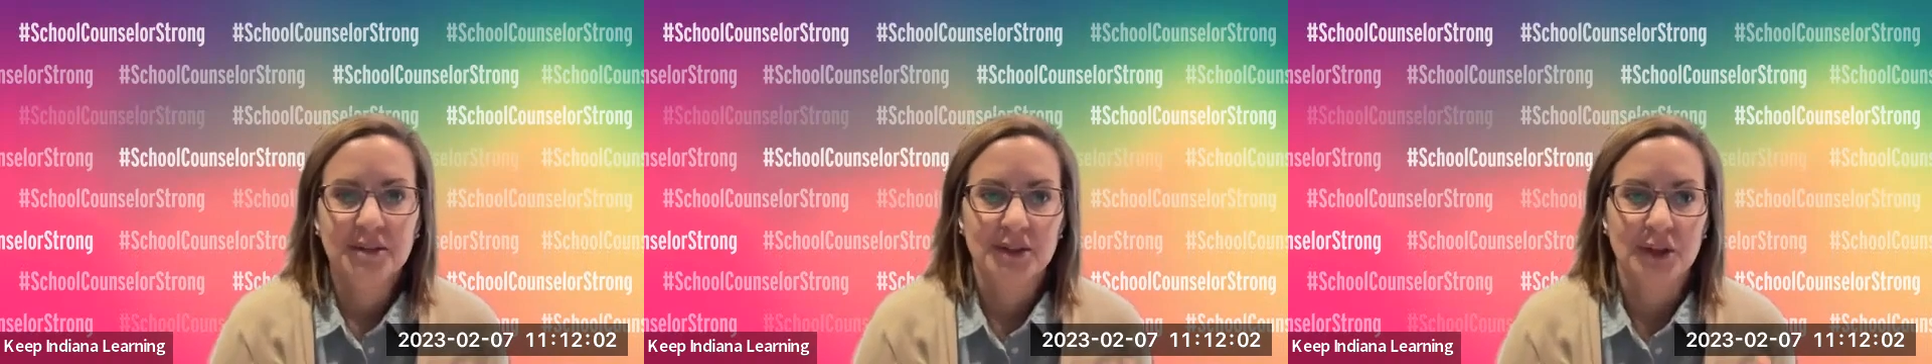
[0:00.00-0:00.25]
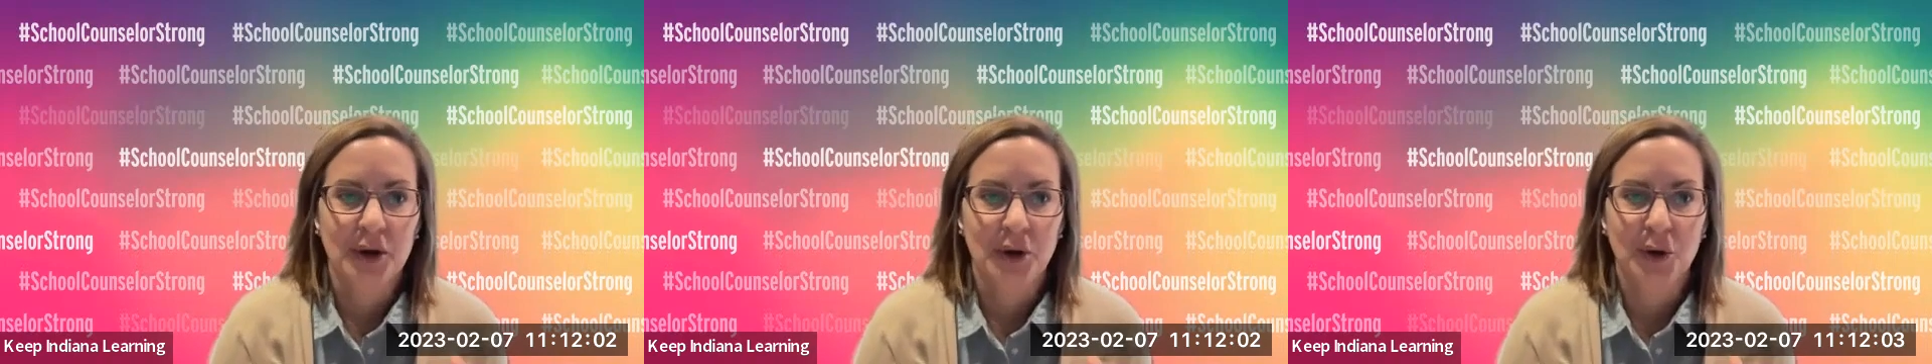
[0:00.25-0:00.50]

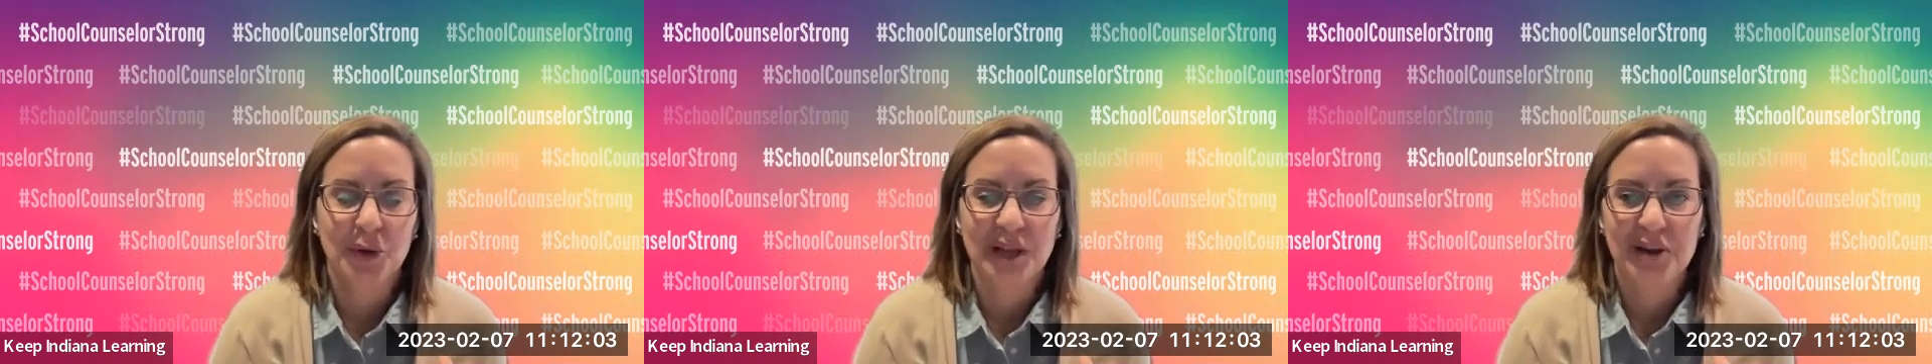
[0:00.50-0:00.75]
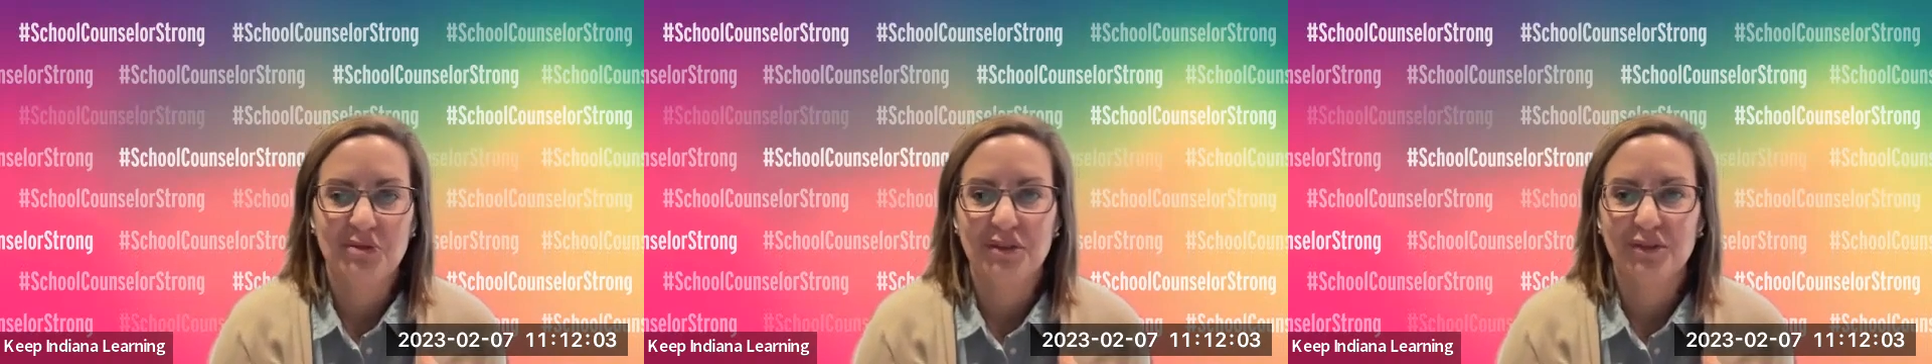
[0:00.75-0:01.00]
So
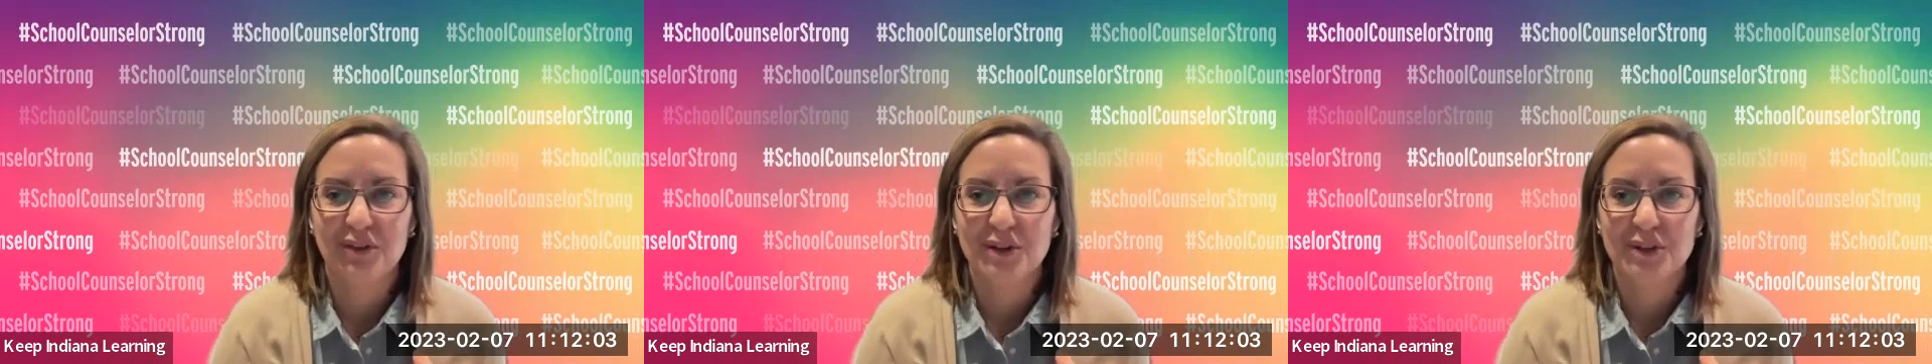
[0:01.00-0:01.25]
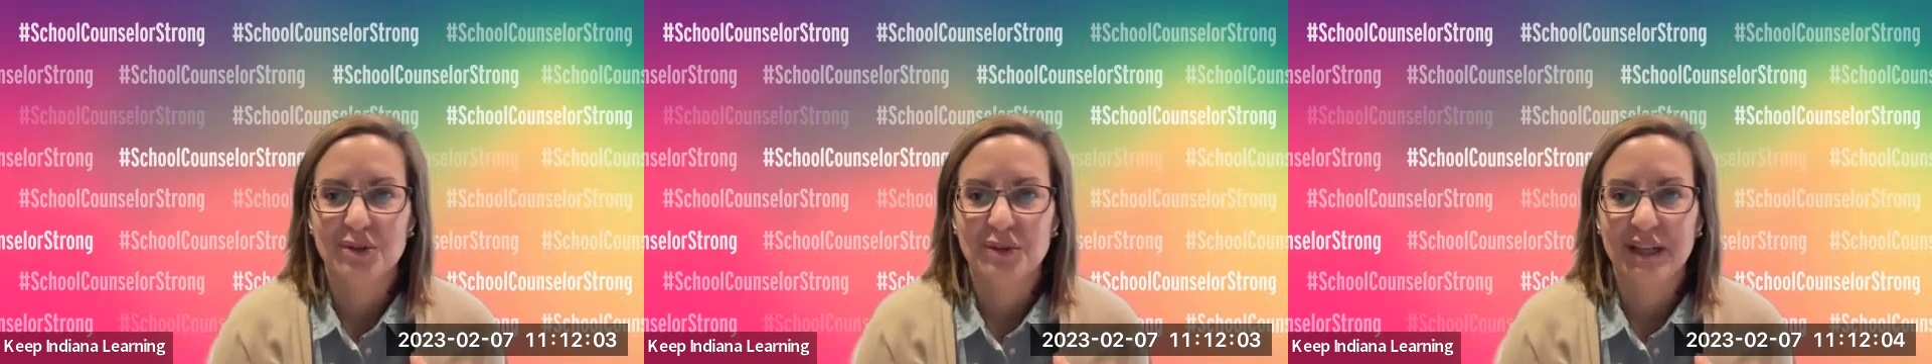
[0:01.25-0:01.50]
they refer
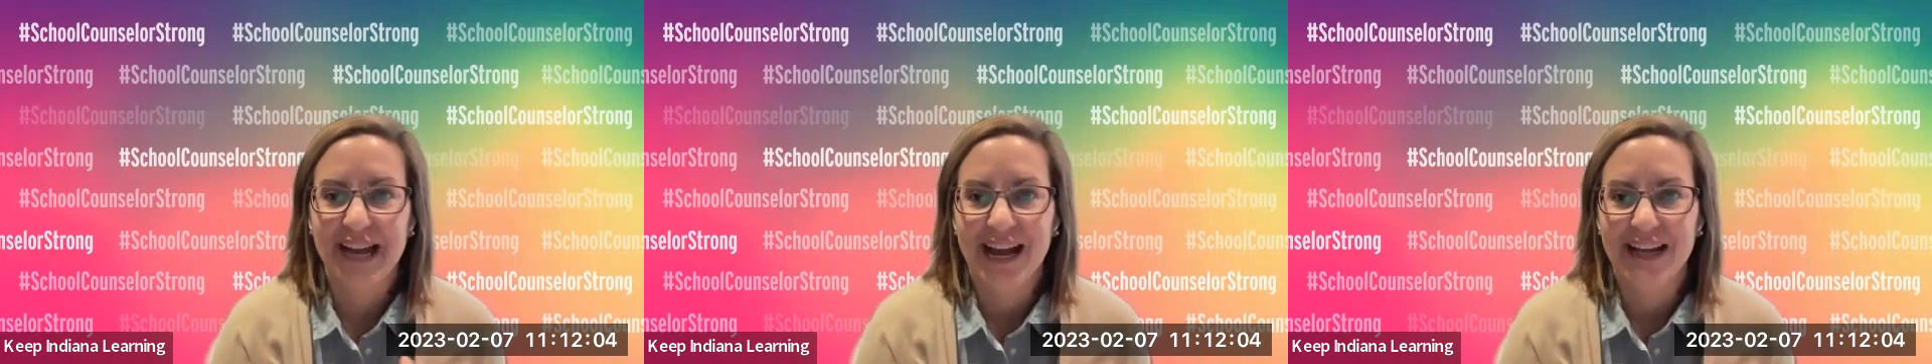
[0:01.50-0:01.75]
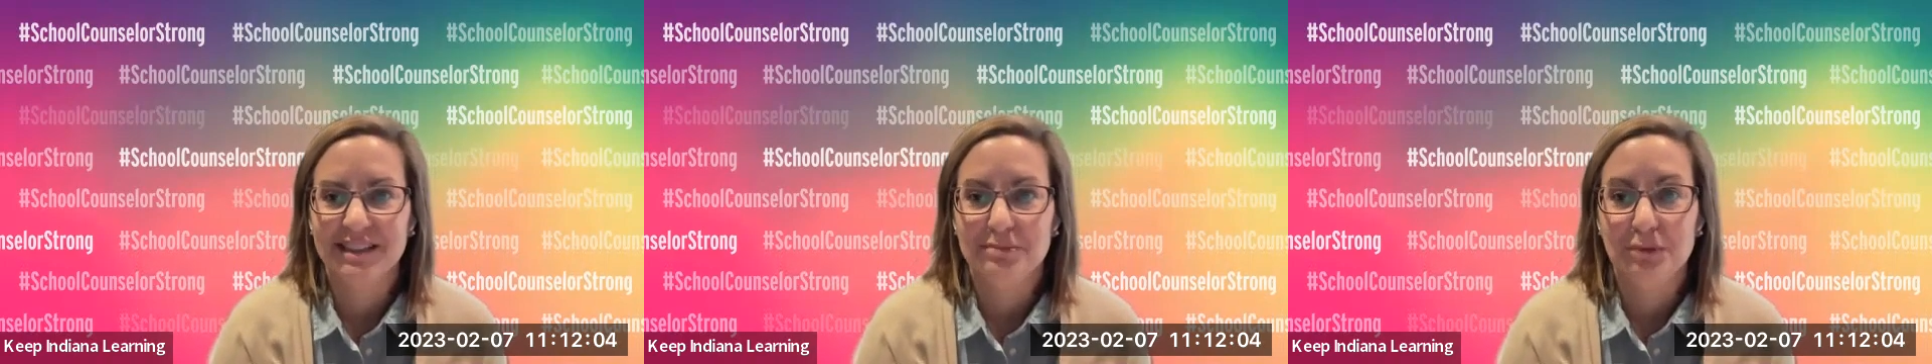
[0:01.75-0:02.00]
to it
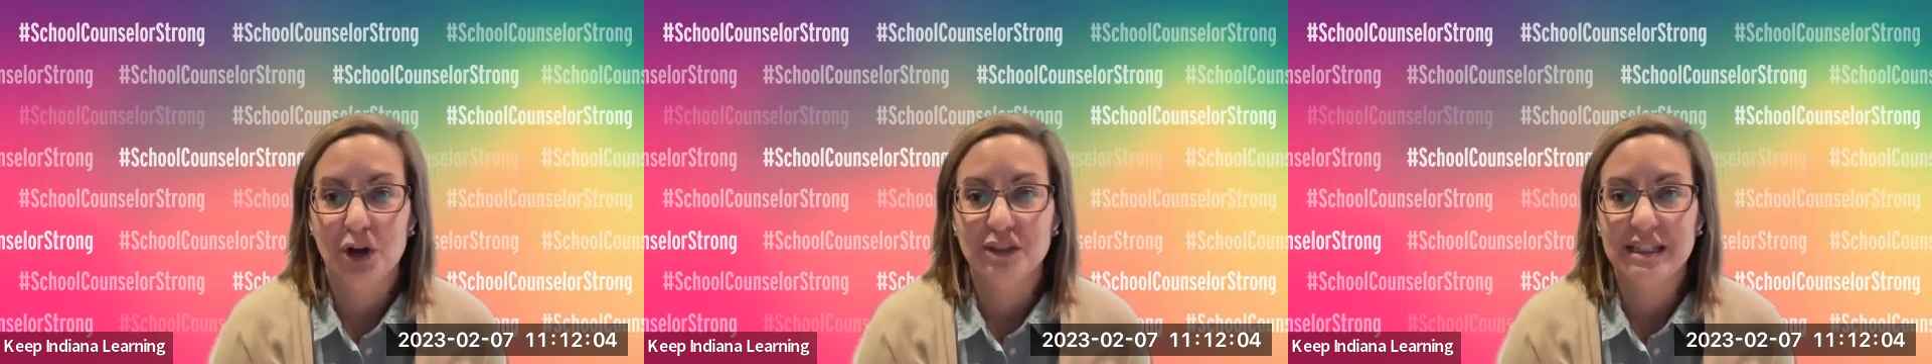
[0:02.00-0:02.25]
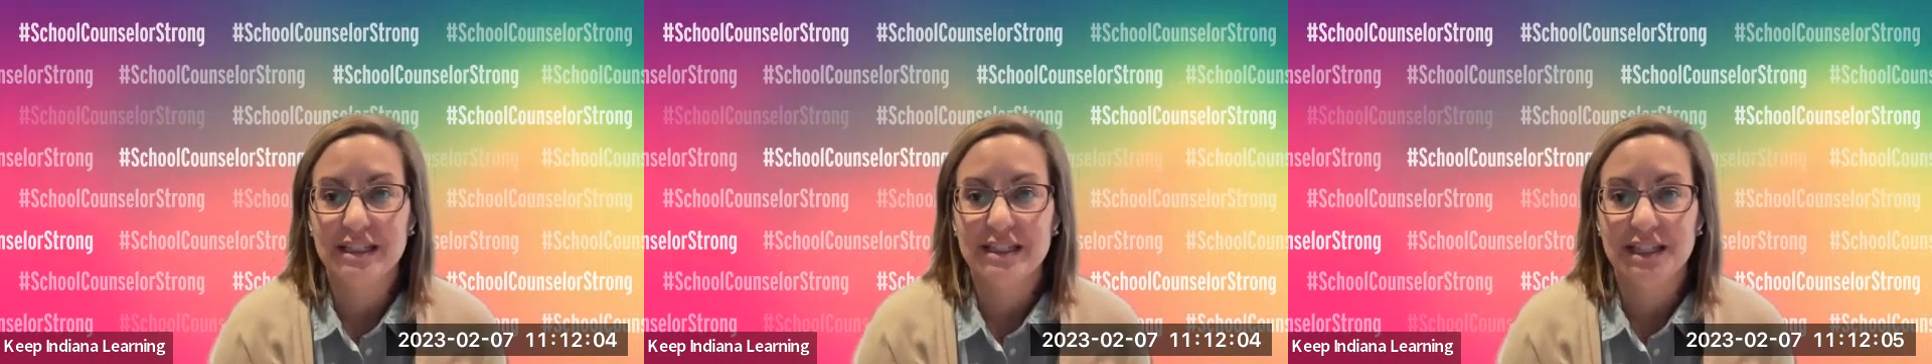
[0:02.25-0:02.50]
as the
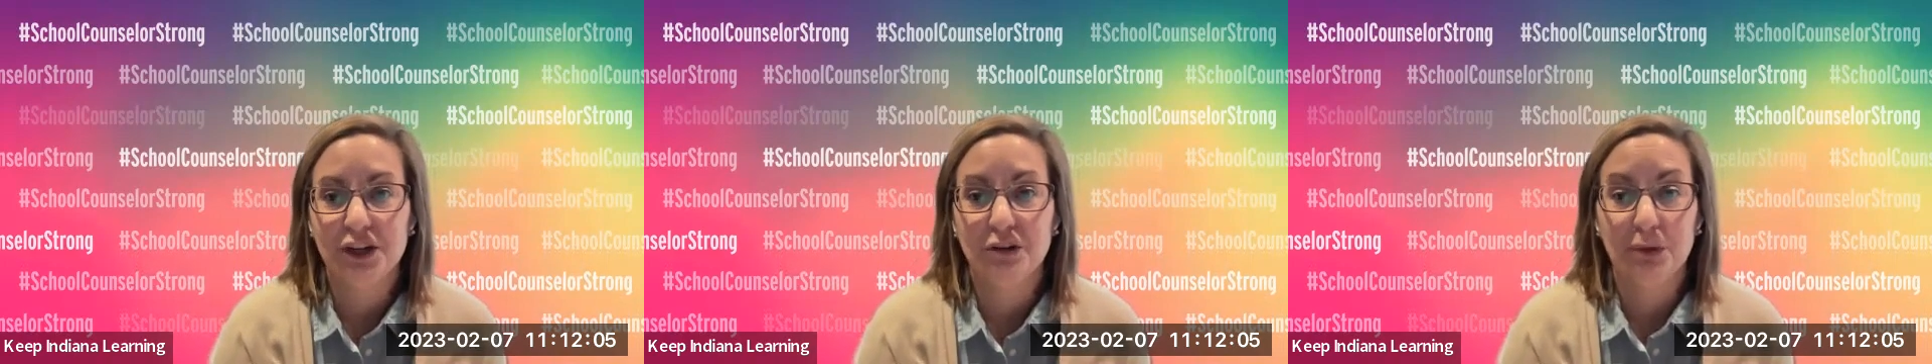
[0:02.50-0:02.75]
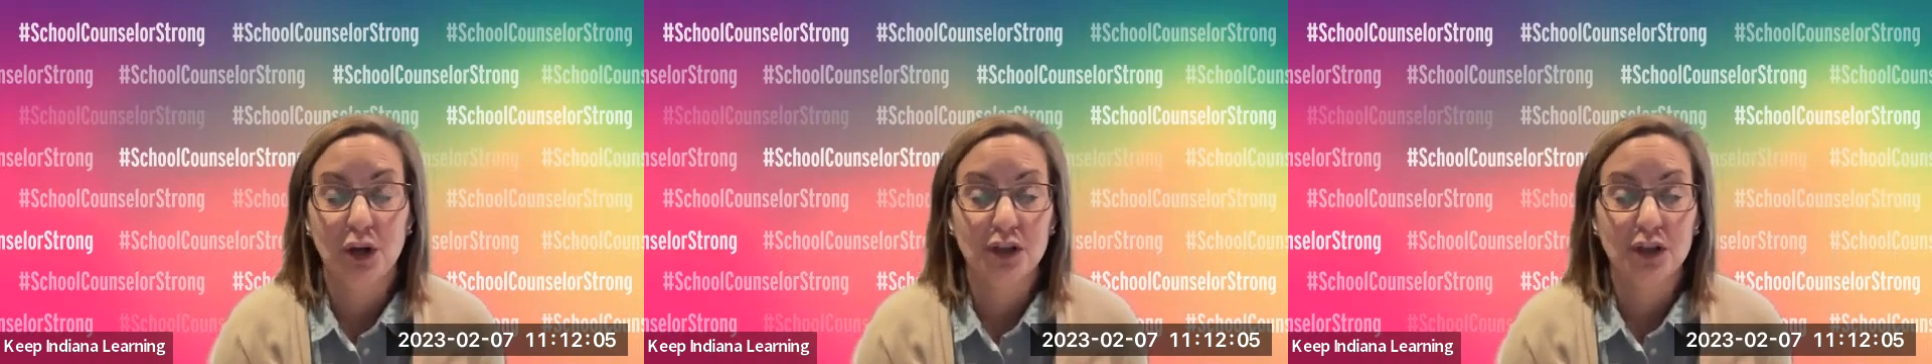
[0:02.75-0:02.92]
multi-tiered,